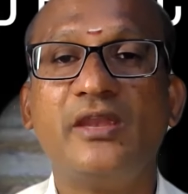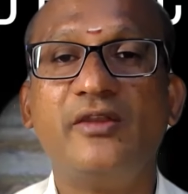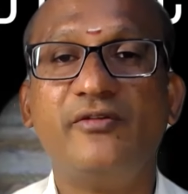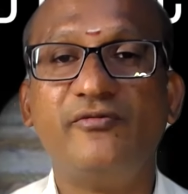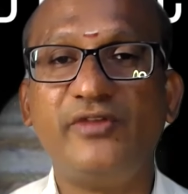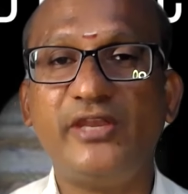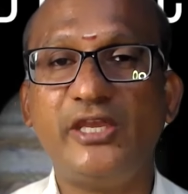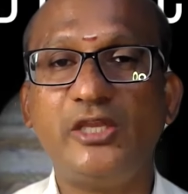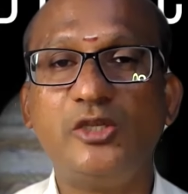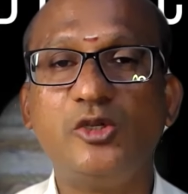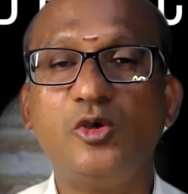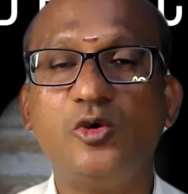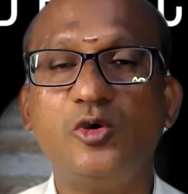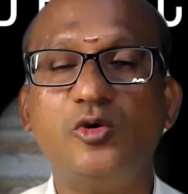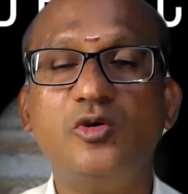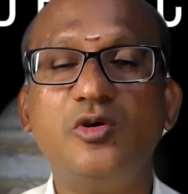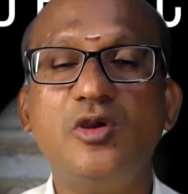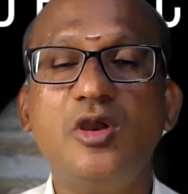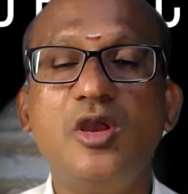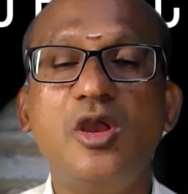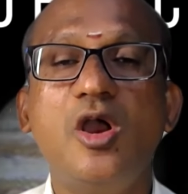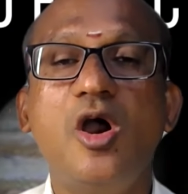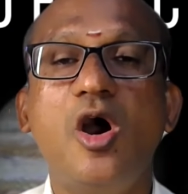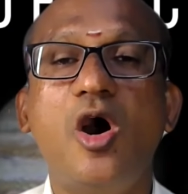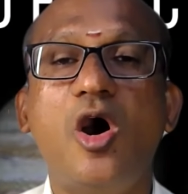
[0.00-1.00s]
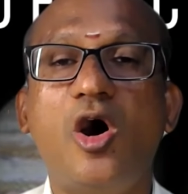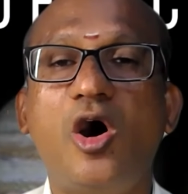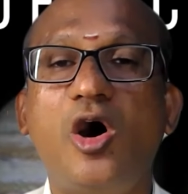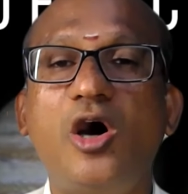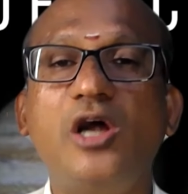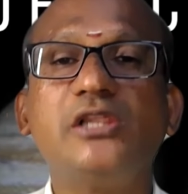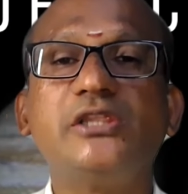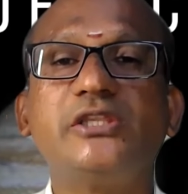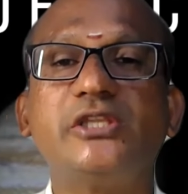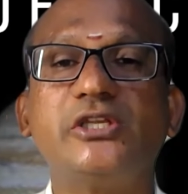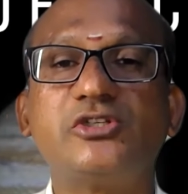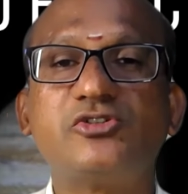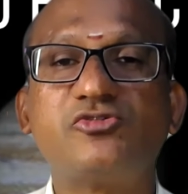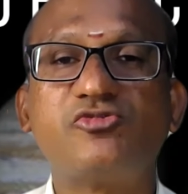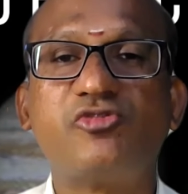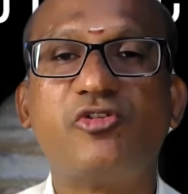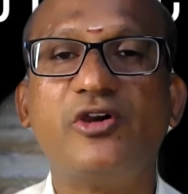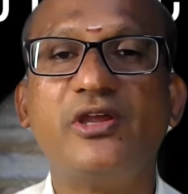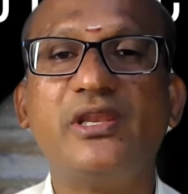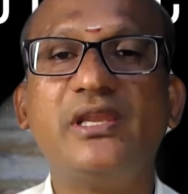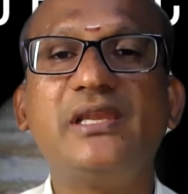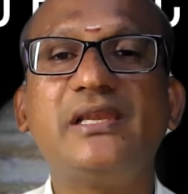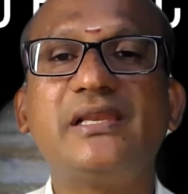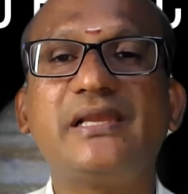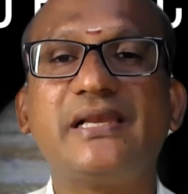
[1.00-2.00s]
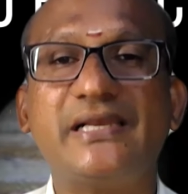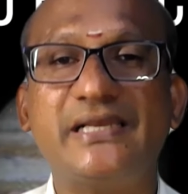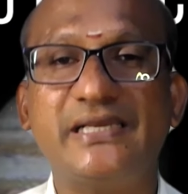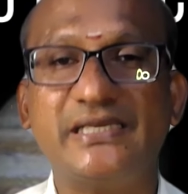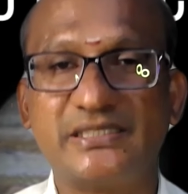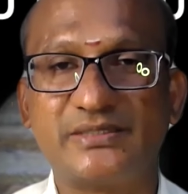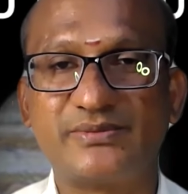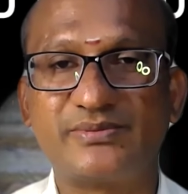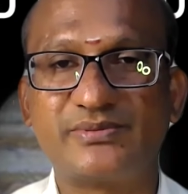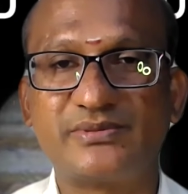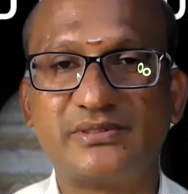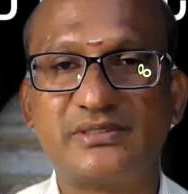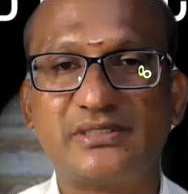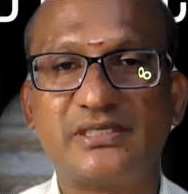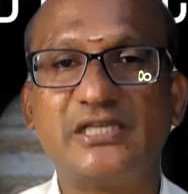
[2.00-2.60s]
We know all the 12 cusps,